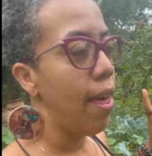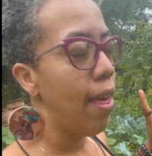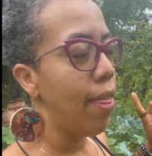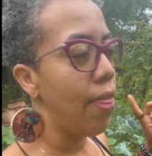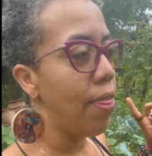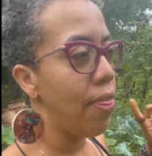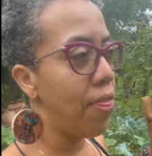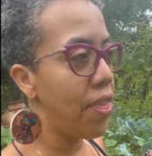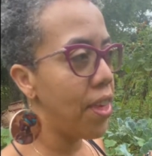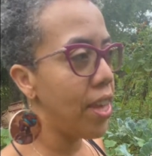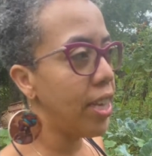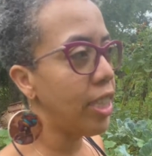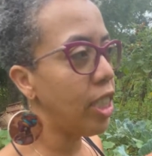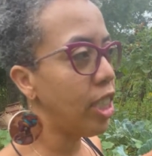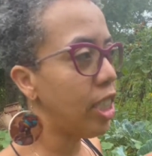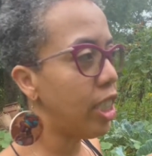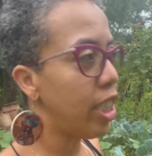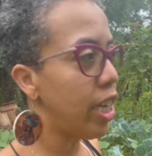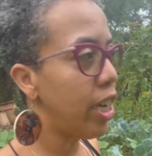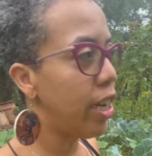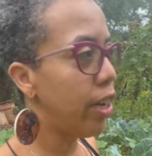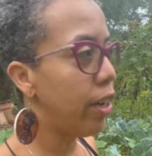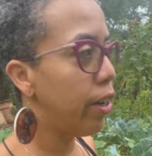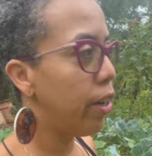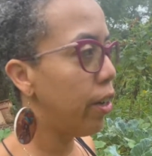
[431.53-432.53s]
this
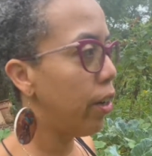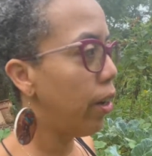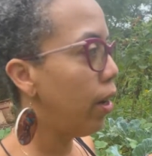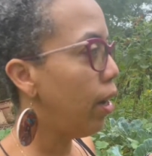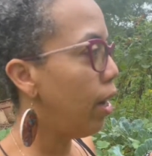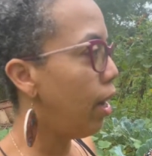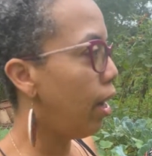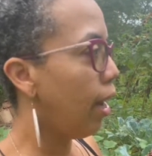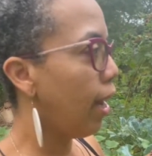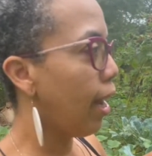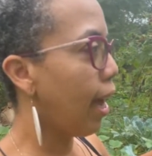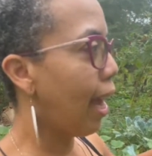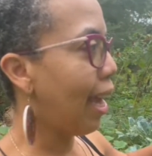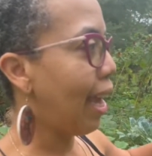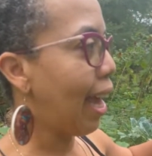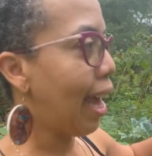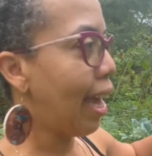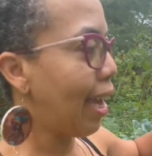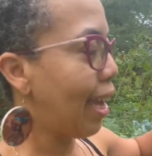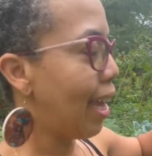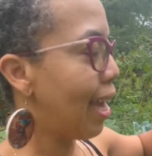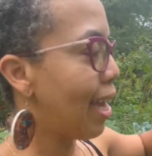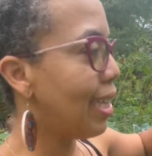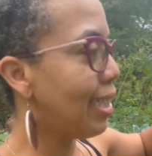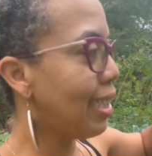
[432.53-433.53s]
year, like, I
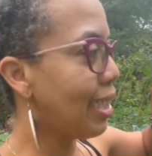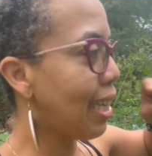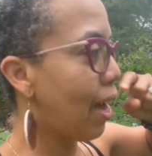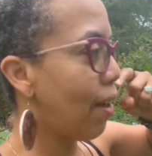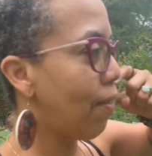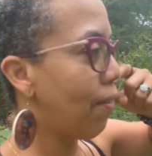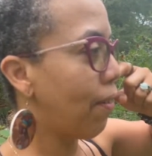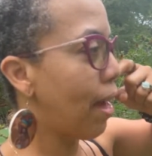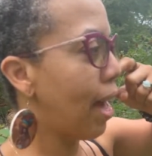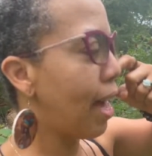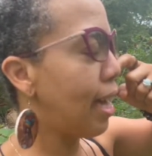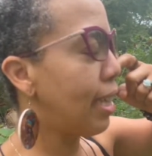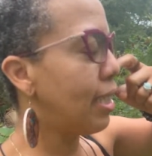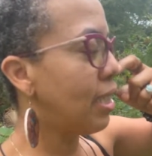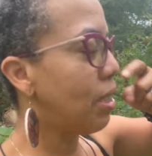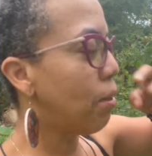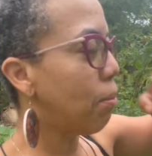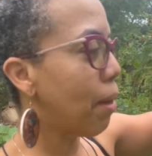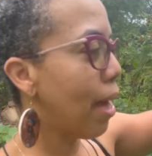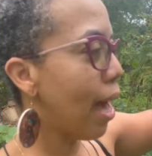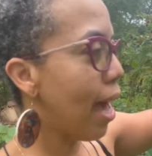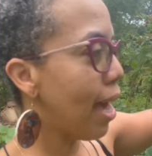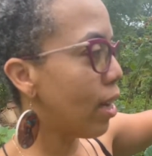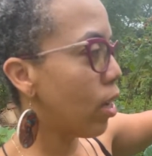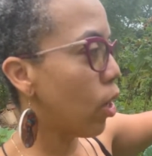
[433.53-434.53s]
guess I've got some
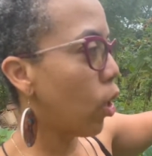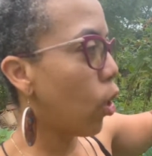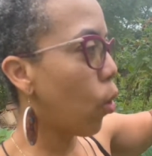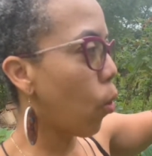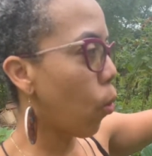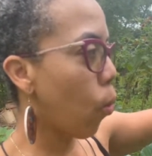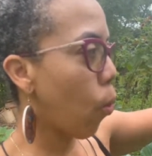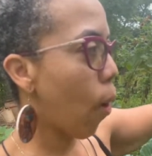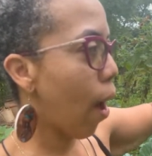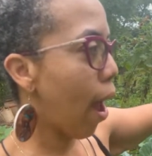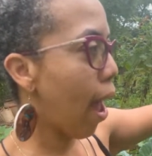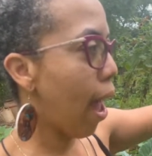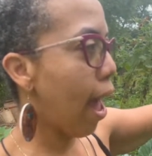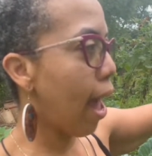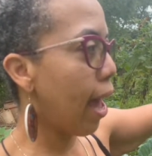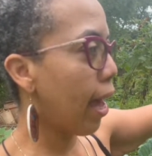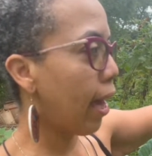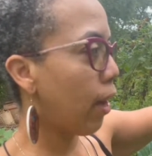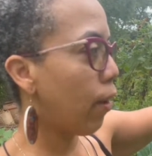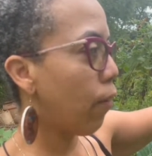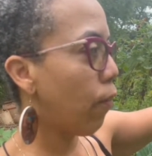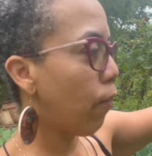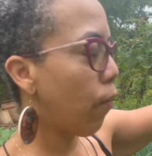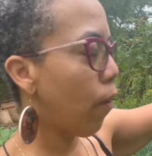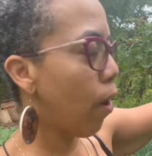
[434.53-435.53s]
kind of
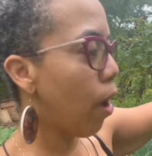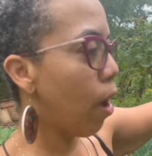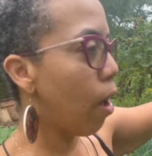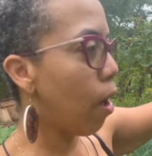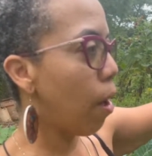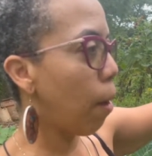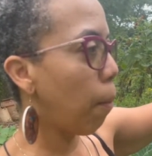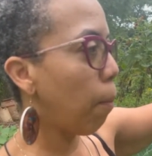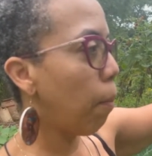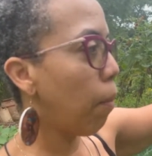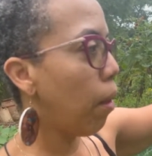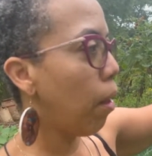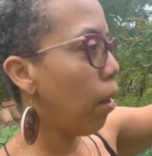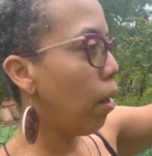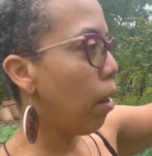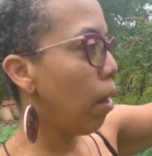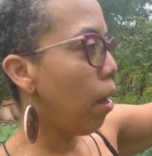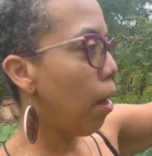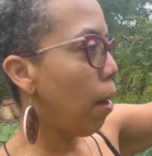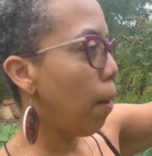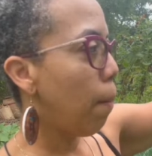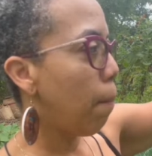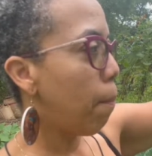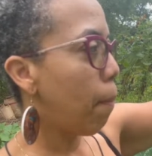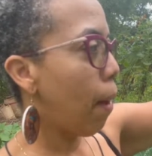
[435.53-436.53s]
crack from
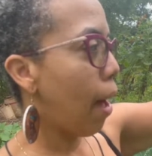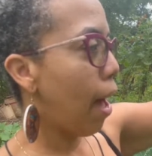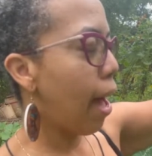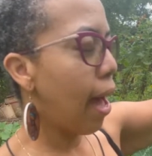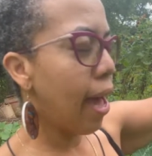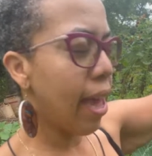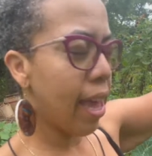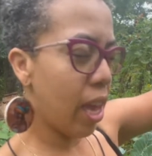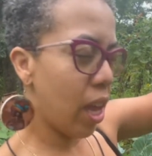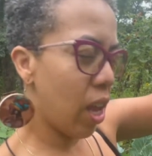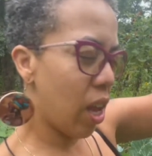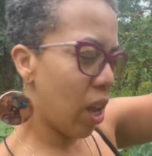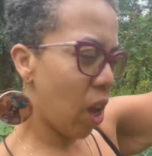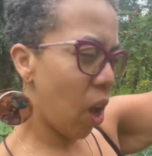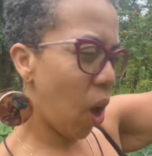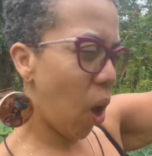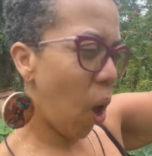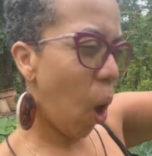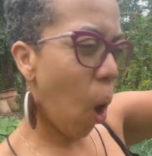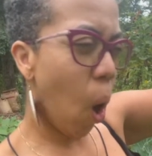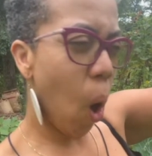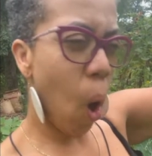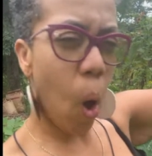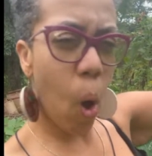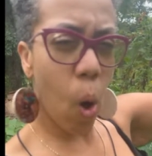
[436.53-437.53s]
my
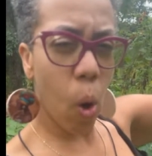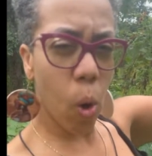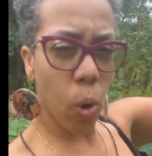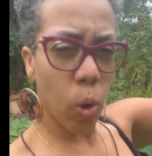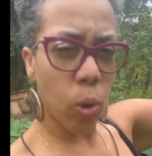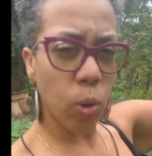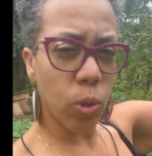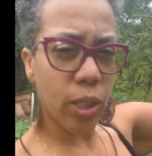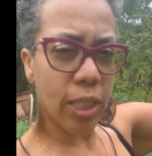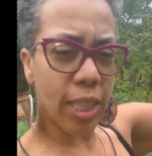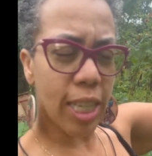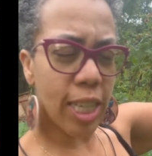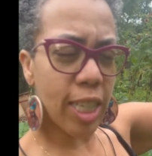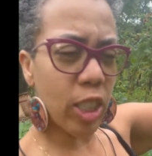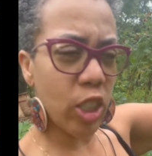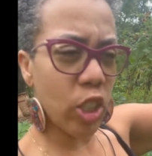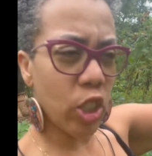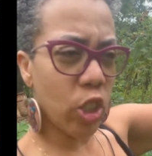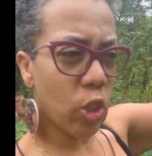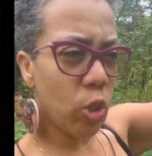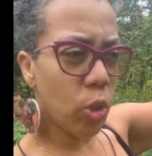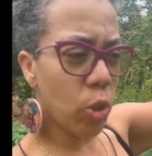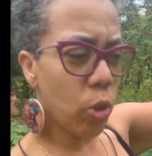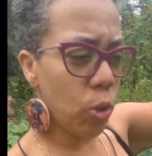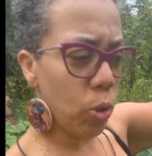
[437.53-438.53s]
holes
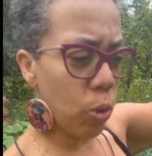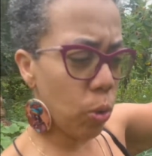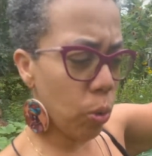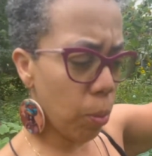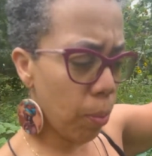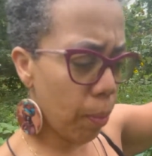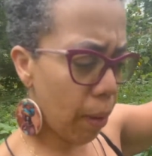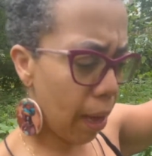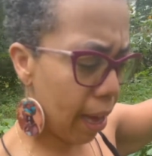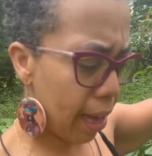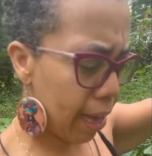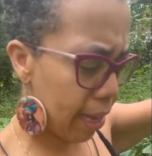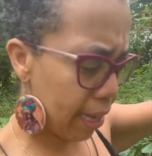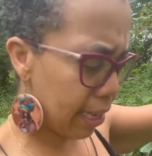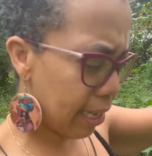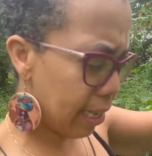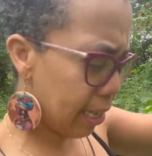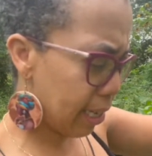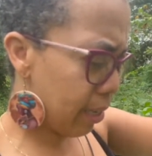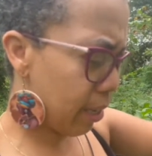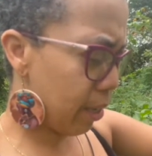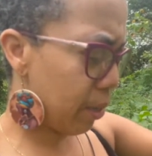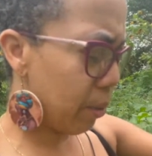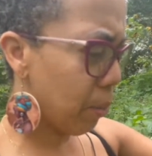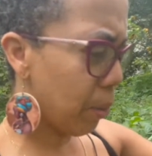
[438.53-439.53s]
into my,
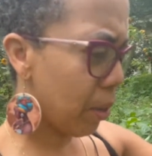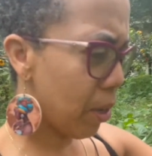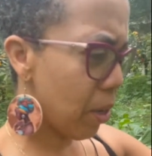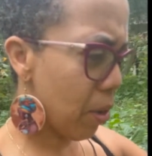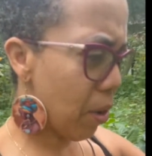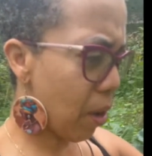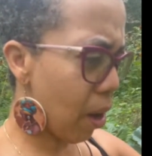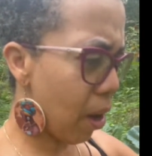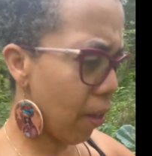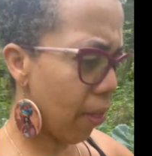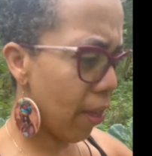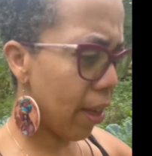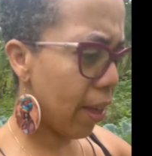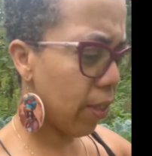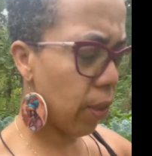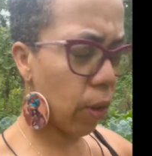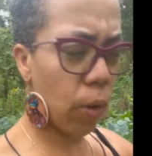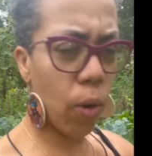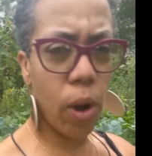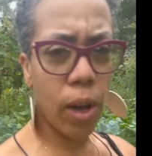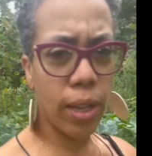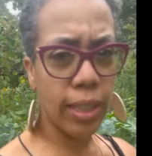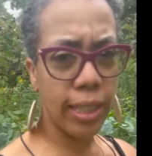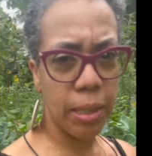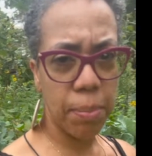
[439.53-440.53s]
what do you call that? The
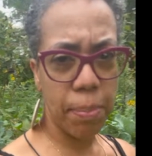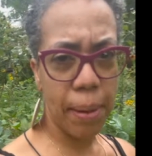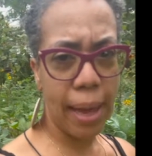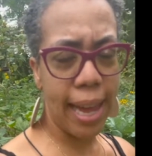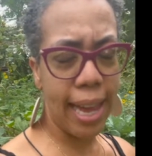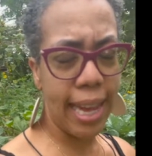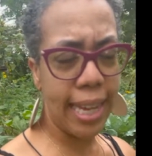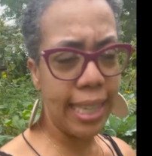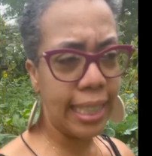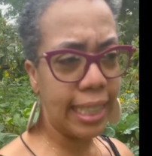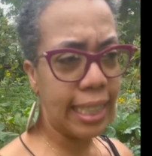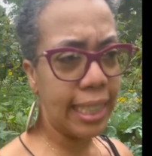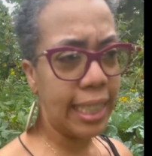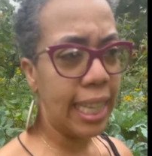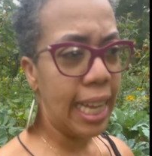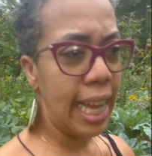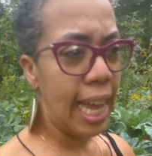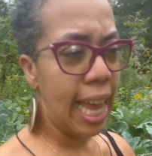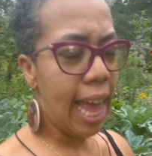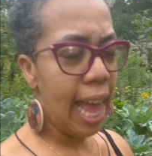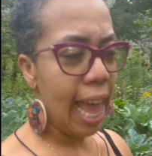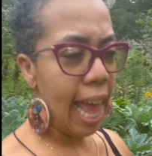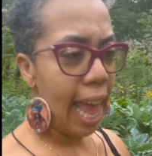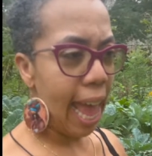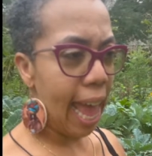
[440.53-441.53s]
crawl space.
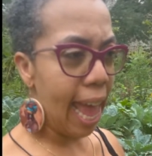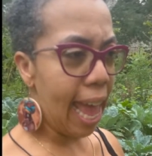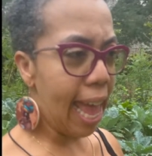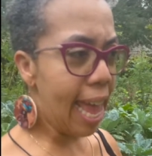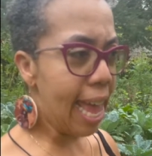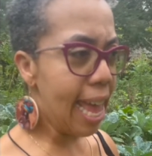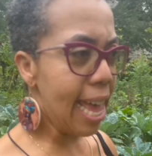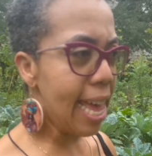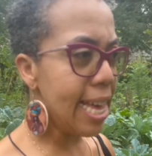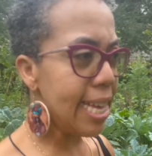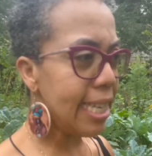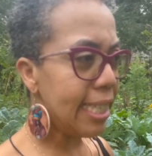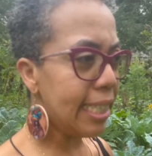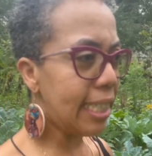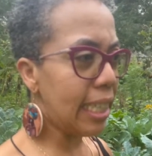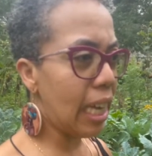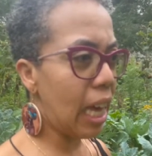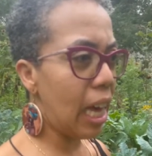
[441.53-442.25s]
And